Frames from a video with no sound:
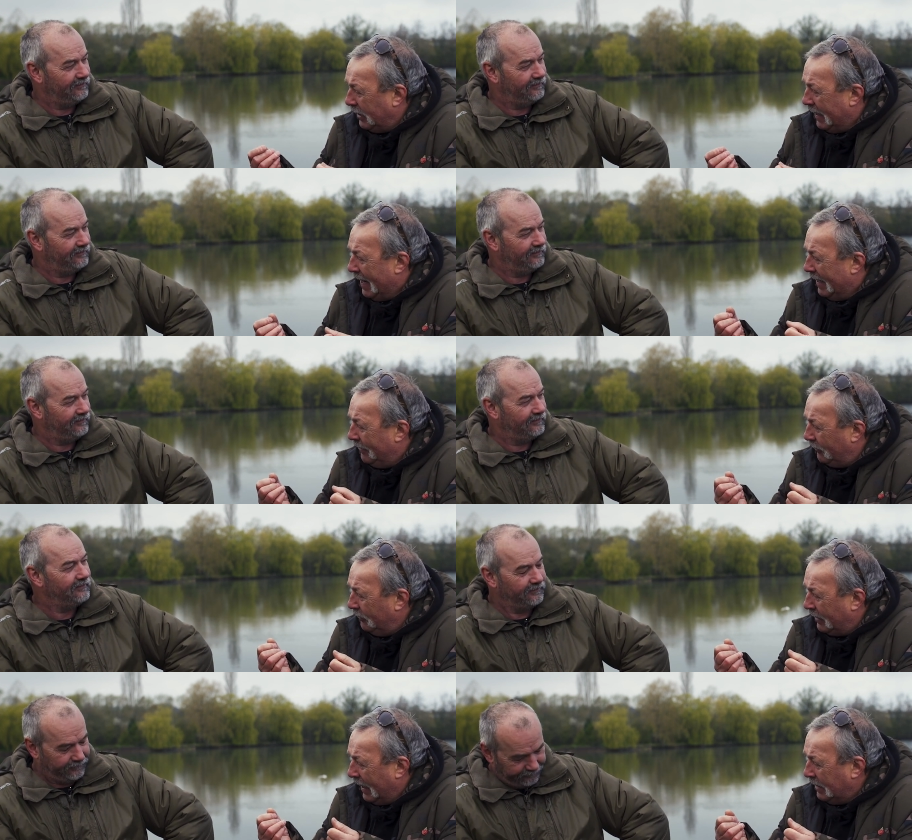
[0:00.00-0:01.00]
Speaker 1: in the hands
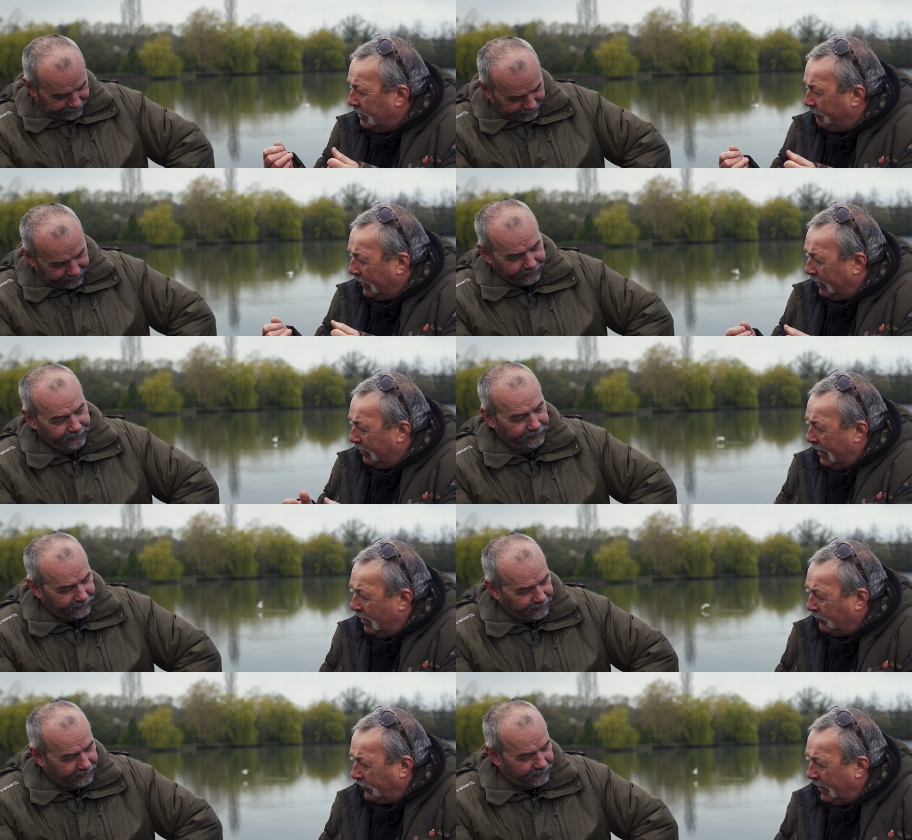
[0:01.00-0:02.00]
and down your
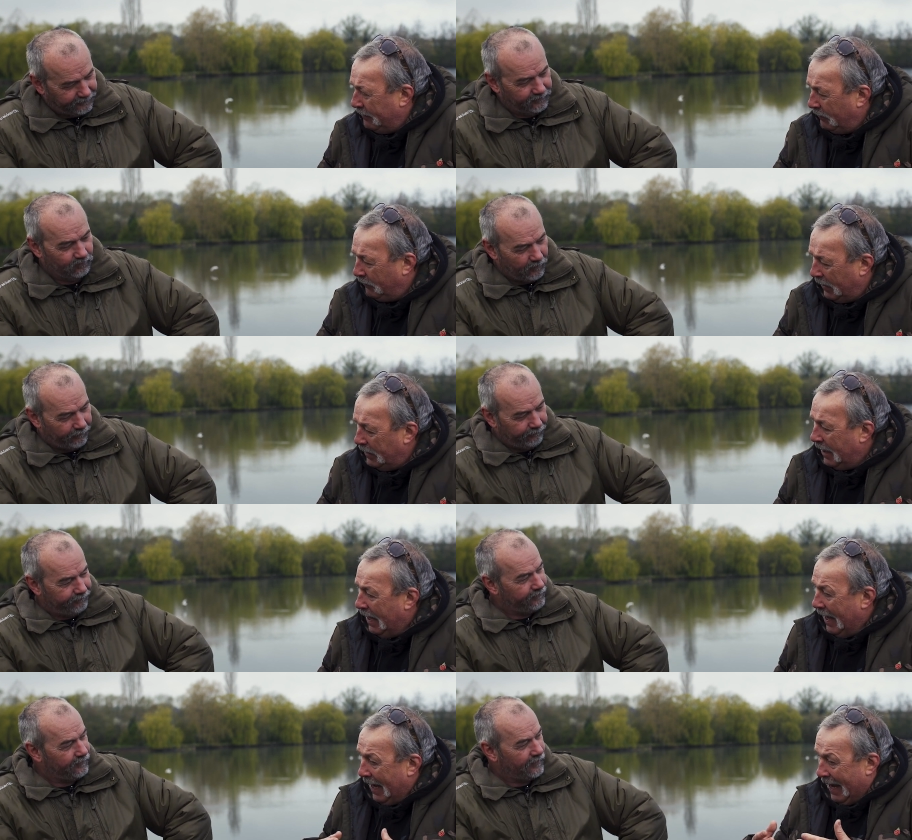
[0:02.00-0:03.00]
fingernails and everything.
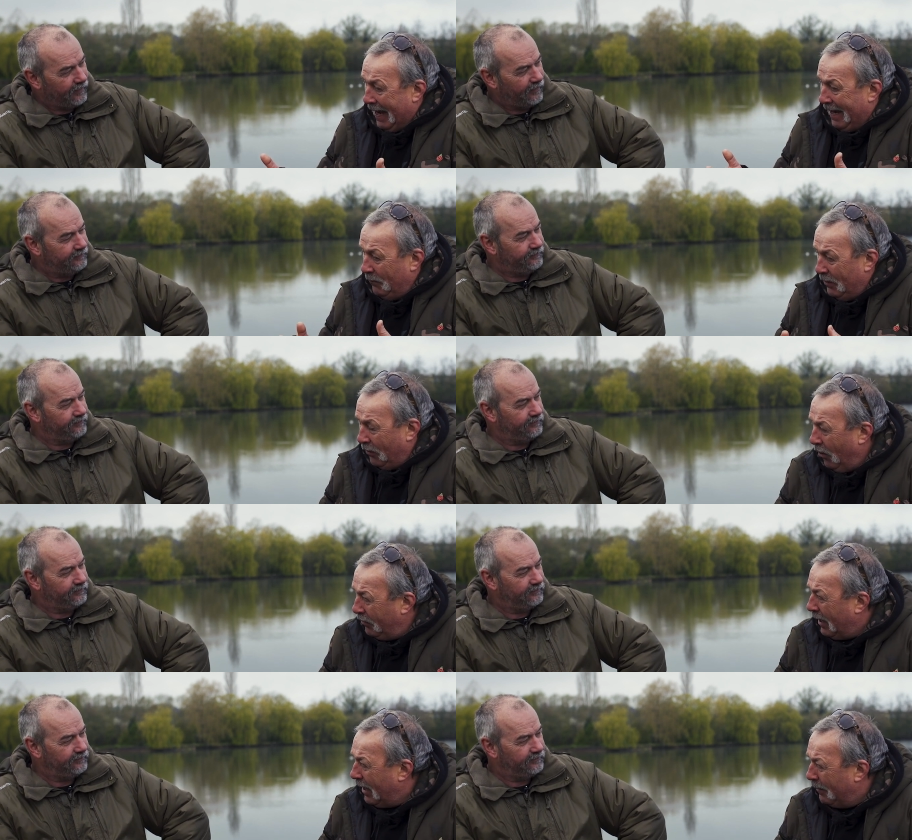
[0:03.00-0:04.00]
And we've got
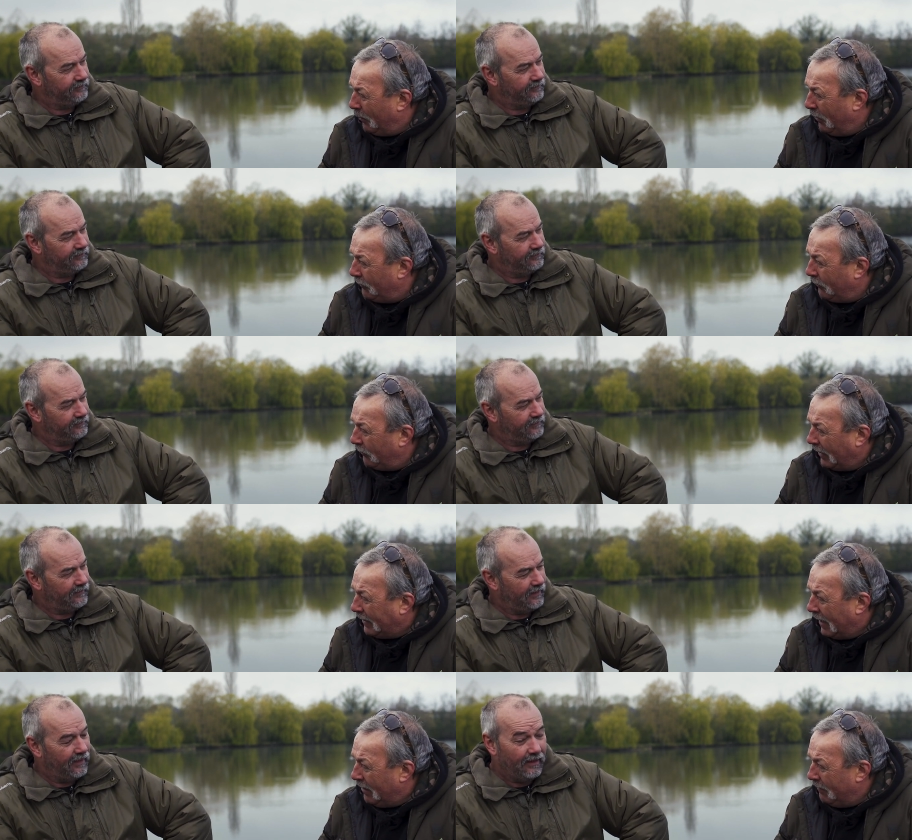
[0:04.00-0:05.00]
a couple of products to
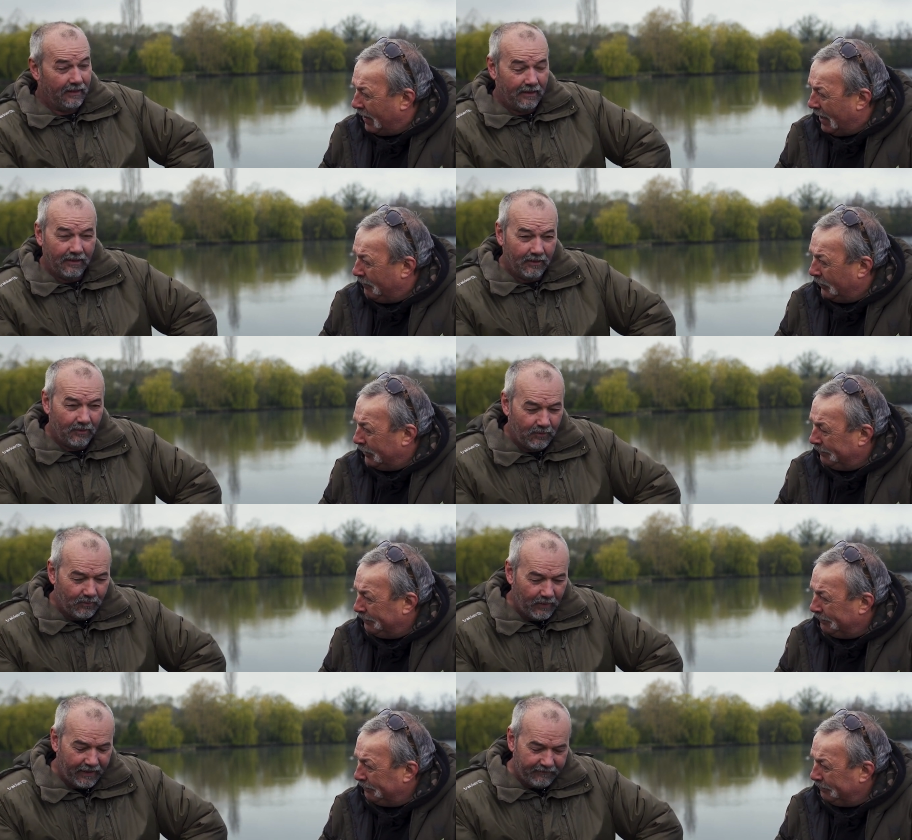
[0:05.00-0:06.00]
take care of that, haven't we?
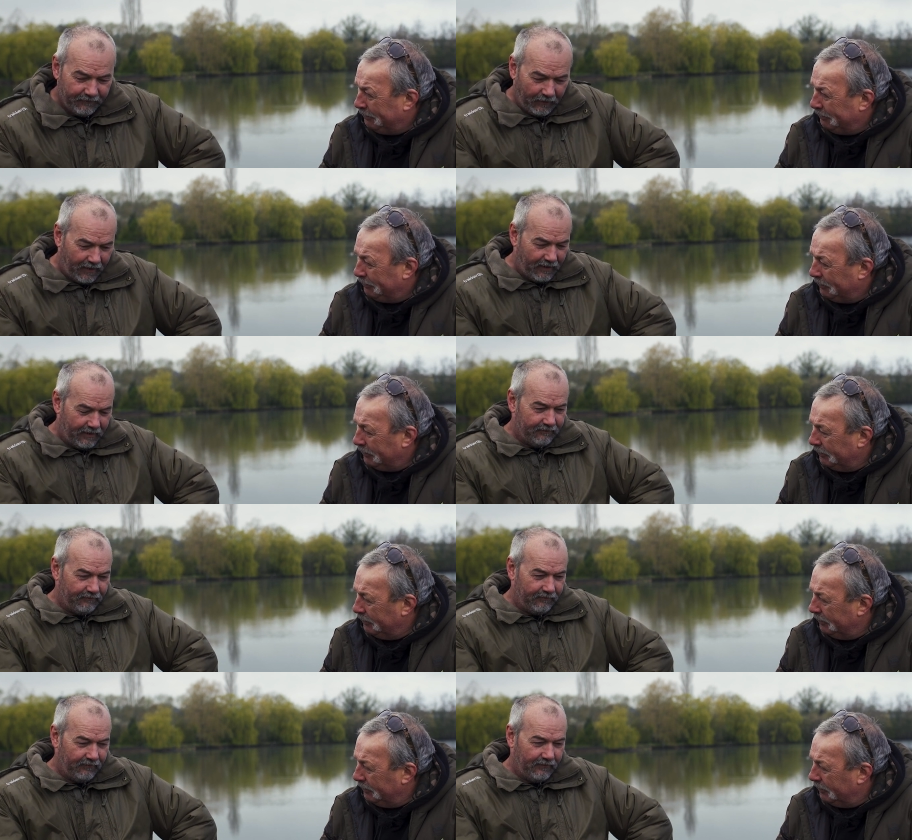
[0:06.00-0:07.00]
Speaker 2: We have. Uh,
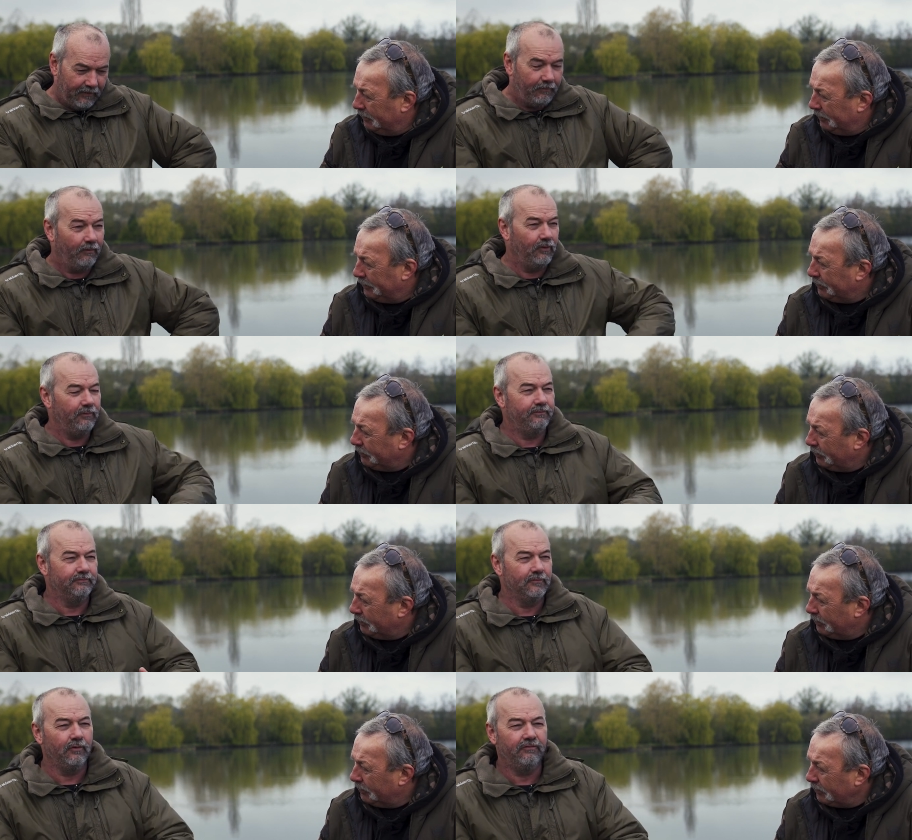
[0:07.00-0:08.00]
the problem
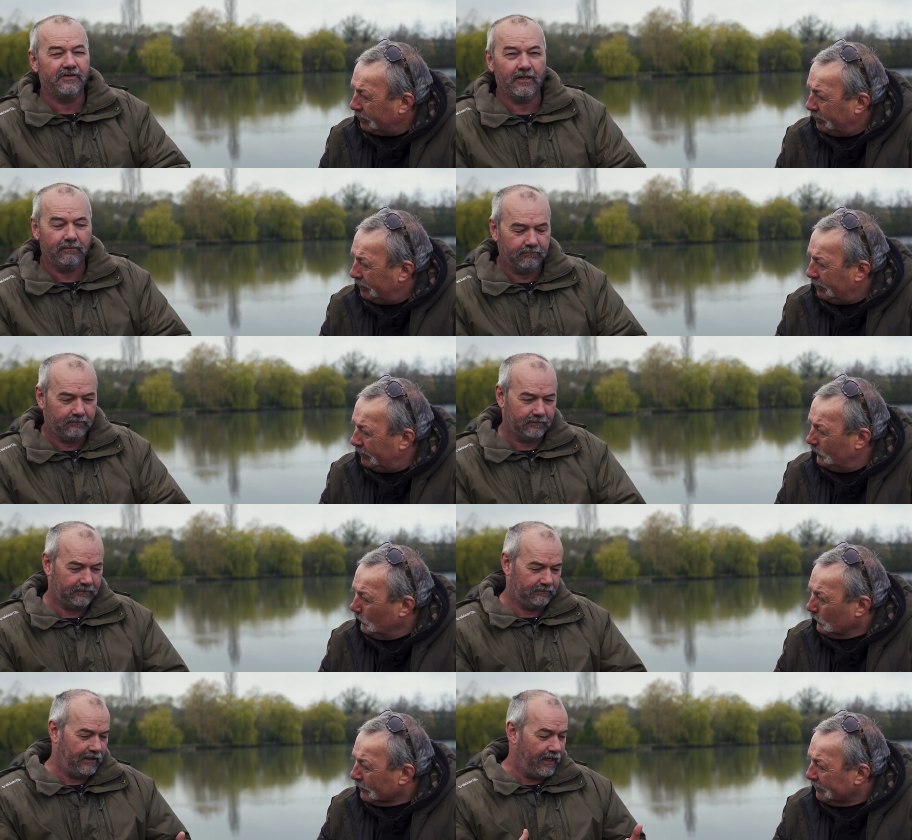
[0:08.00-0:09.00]
with going fishing,
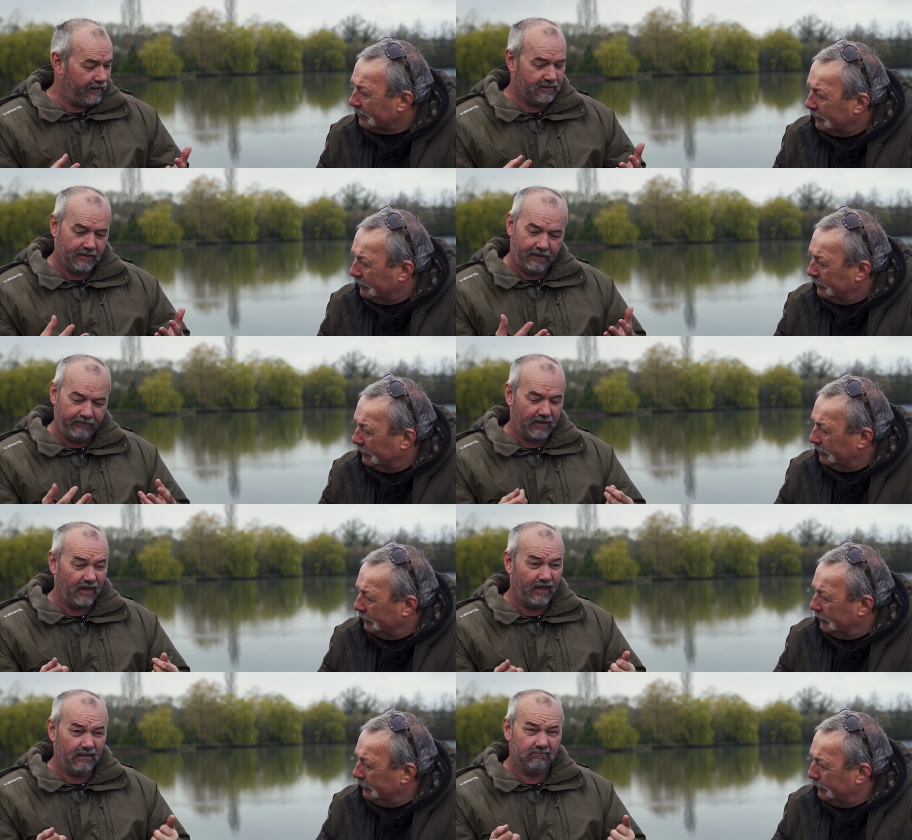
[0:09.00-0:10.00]
your hands are never
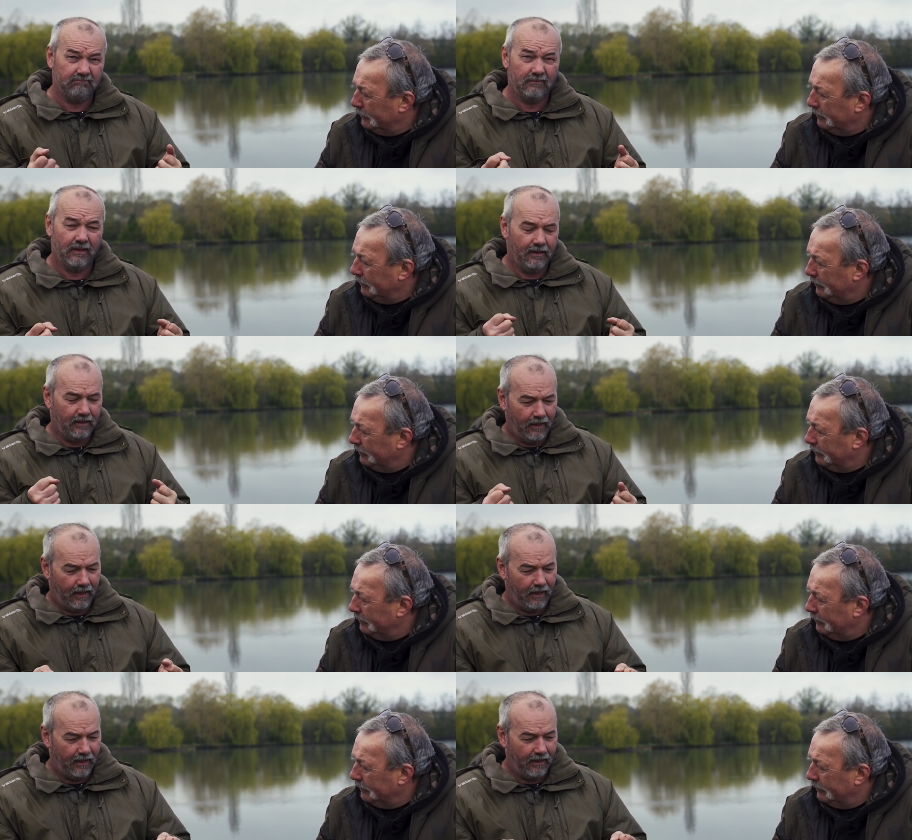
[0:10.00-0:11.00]
clean.
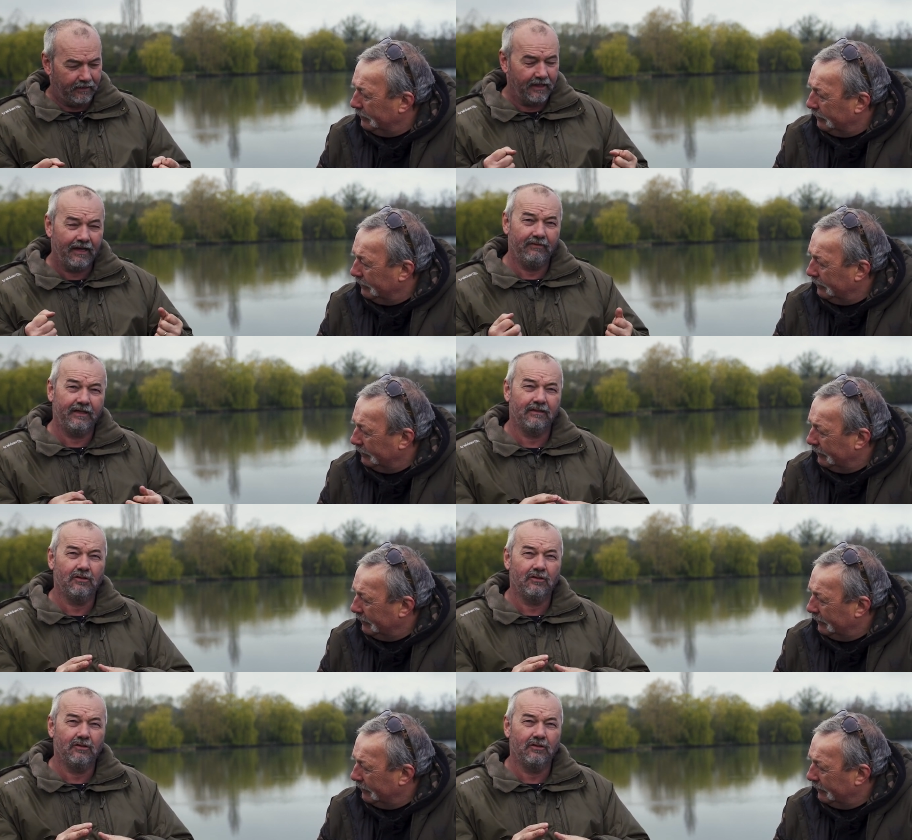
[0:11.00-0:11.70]
Uh, you have little